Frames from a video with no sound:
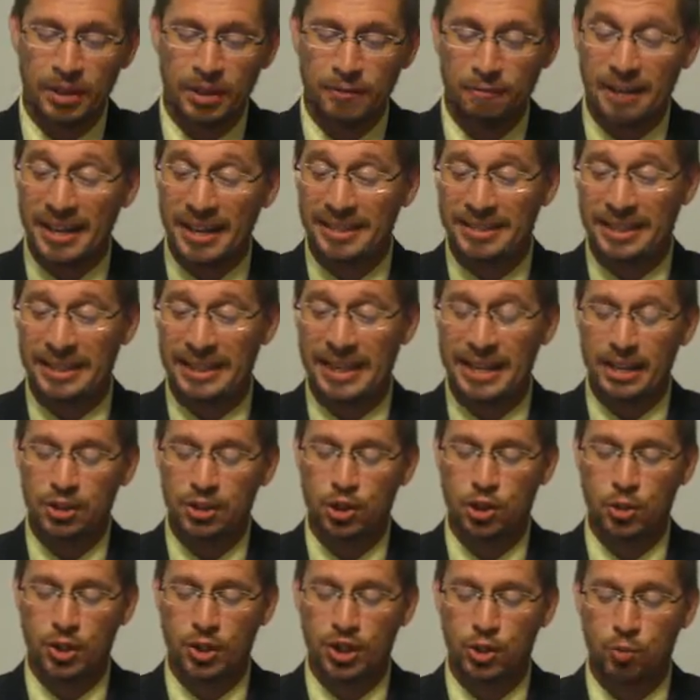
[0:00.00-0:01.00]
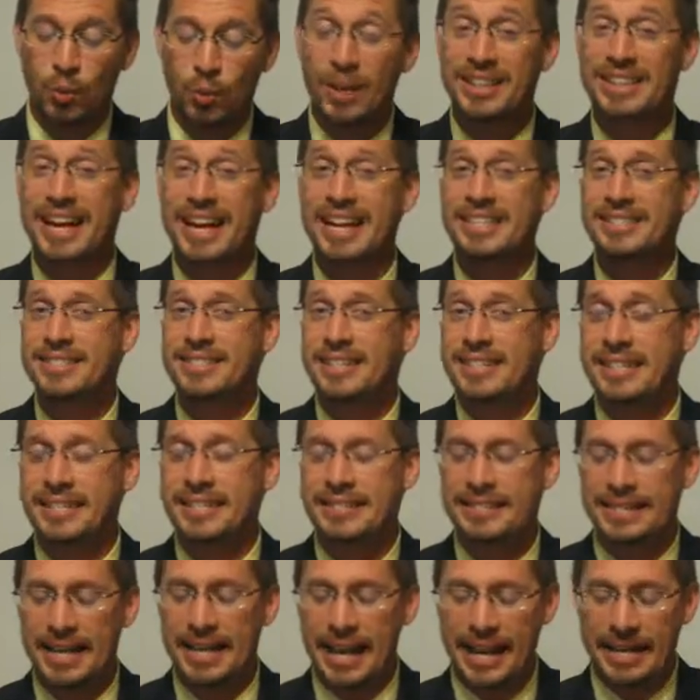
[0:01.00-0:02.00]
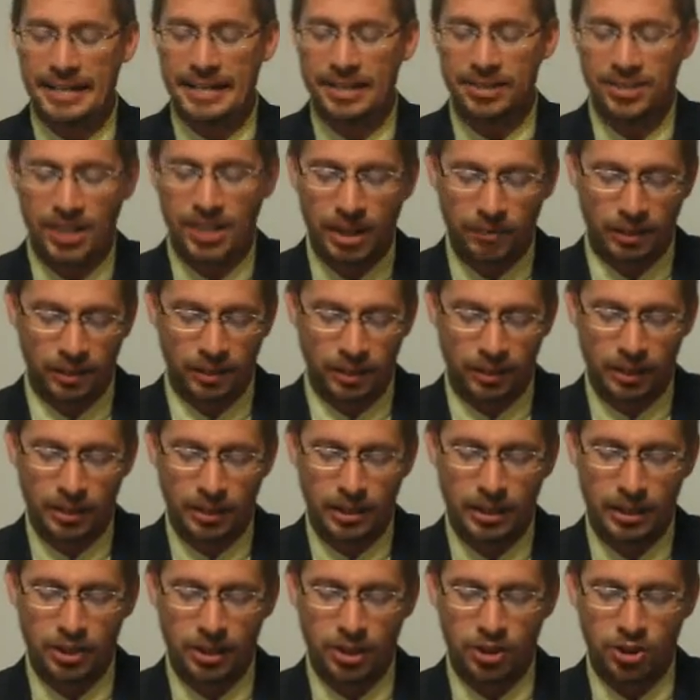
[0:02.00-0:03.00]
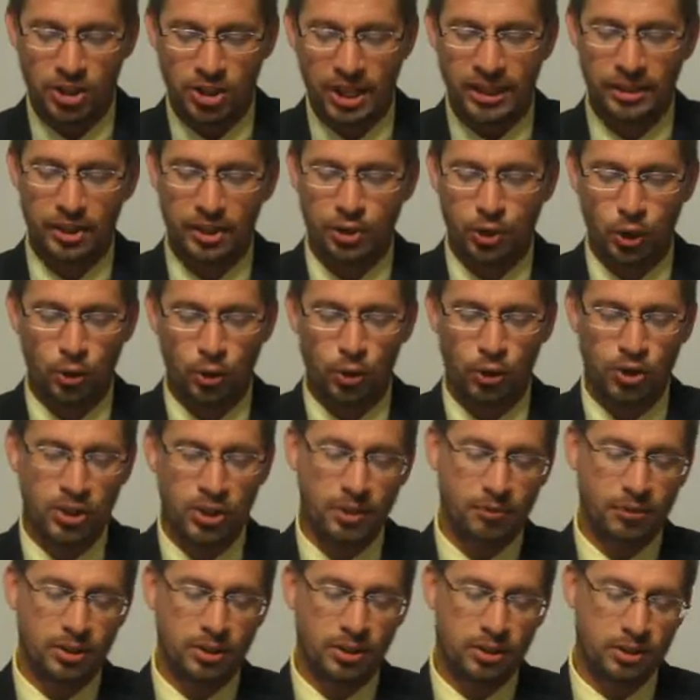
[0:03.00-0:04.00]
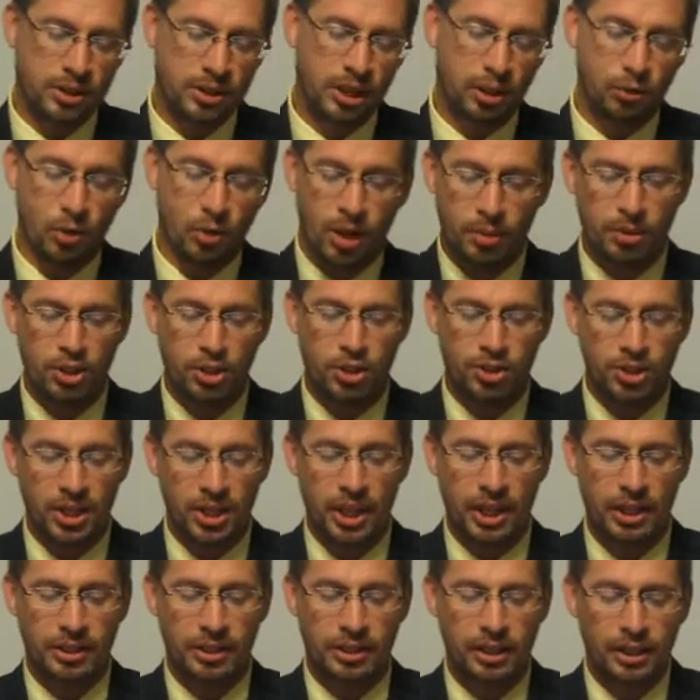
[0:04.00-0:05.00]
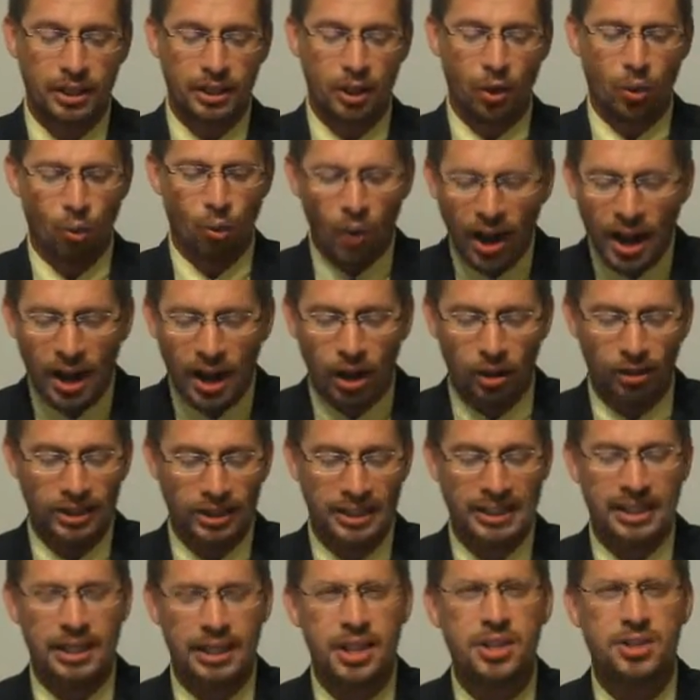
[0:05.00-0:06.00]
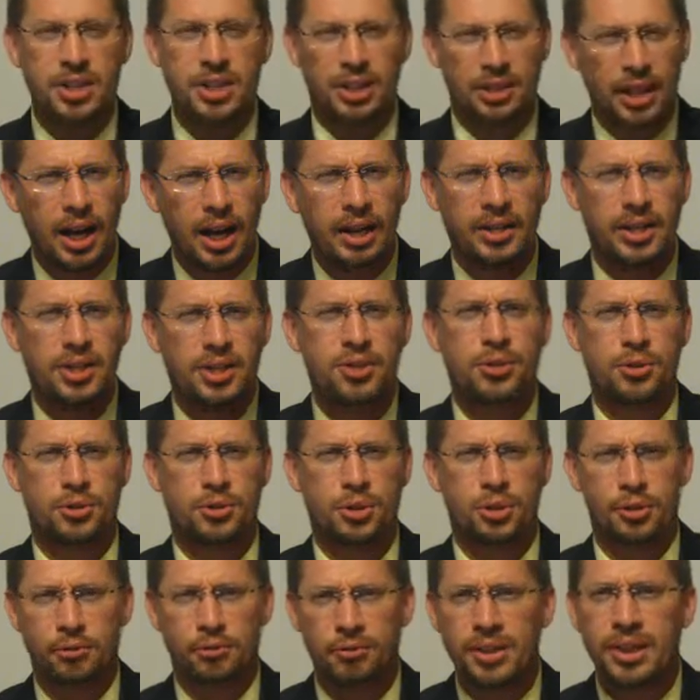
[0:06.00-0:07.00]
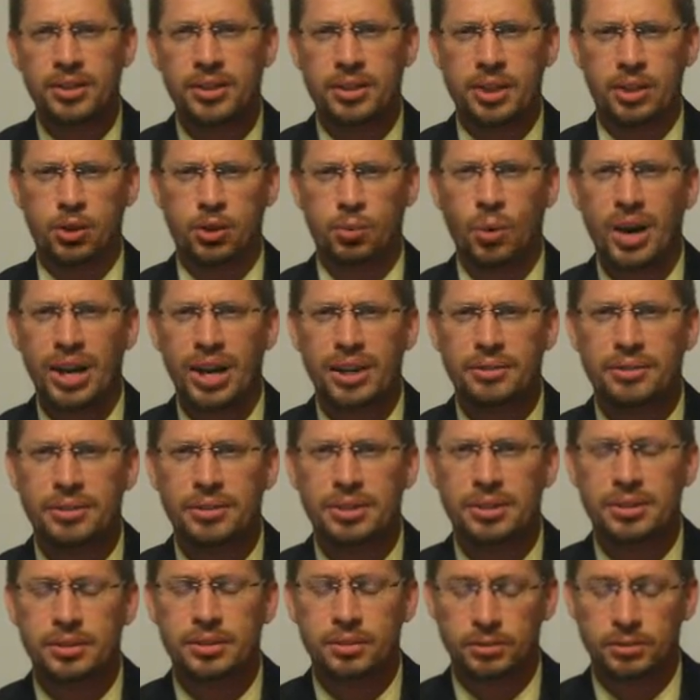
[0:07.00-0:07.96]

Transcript: beat Vandalay Industries 119-87. Stanley's owner Stefan Del Ramich said, "Wow, he's a lot easier to defeat than his wife."